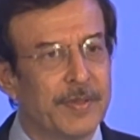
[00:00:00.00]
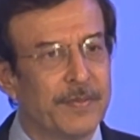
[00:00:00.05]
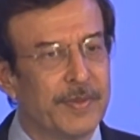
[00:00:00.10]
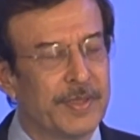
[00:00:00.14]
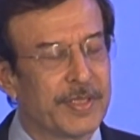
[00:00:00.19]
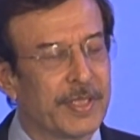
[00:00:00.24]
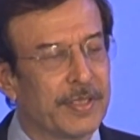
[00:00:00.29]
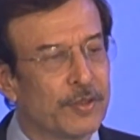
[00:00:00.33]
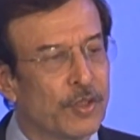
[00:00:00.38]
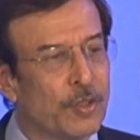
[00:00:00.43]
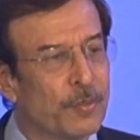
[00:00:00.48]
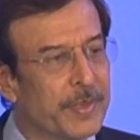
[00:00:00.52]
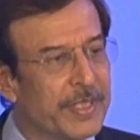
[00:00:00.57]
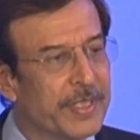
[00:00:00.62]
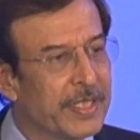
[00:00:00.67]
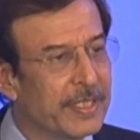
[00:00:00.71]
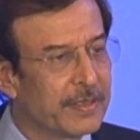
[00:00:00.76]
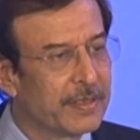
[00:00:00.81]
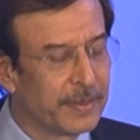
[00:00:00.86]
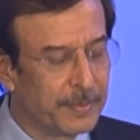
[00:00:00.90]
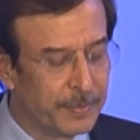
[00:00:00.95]
which are
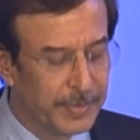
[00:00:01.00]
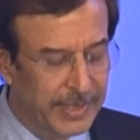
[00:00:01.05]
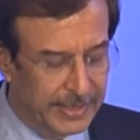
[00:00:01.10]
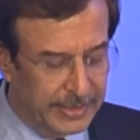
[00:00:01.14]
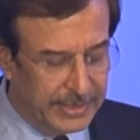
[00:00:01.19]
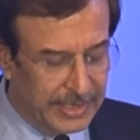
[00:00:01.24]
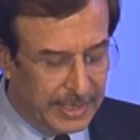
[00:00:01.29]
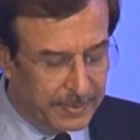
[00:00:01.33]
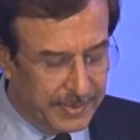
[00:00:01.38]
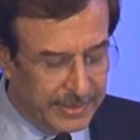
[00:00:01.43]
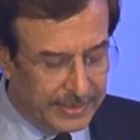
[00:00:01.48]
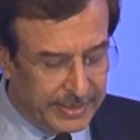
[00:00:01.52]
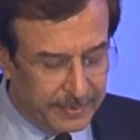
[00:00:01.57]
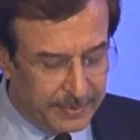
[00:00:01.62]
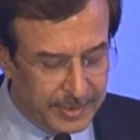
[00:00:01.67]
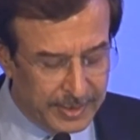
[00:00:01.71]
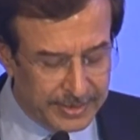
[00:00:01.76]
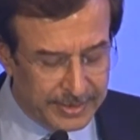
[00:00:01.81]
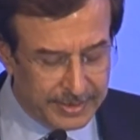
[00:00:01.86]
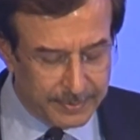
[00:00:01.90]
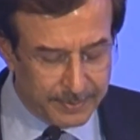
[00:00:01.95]
dominated by the
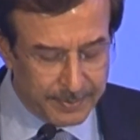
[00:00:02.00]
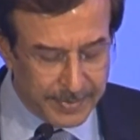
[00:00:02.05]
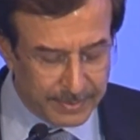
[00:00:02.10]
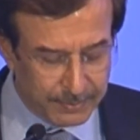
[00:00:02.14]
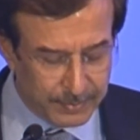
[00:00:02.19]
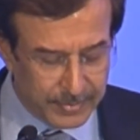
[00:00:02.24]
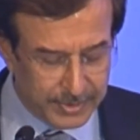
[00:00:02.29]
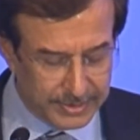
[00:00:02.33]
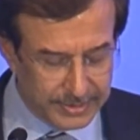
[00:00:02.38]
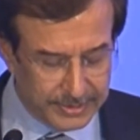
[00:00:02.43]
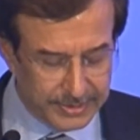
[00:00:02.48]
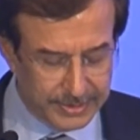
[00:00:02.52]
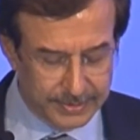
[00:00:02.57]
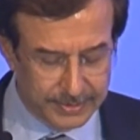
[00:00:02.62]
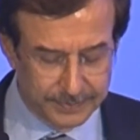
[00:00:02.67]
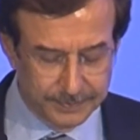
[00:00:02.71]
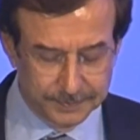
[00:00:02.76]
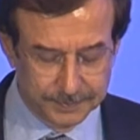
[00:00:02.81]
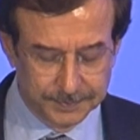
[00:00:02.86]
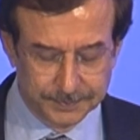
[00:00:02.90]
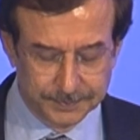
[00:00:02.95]
MSME members.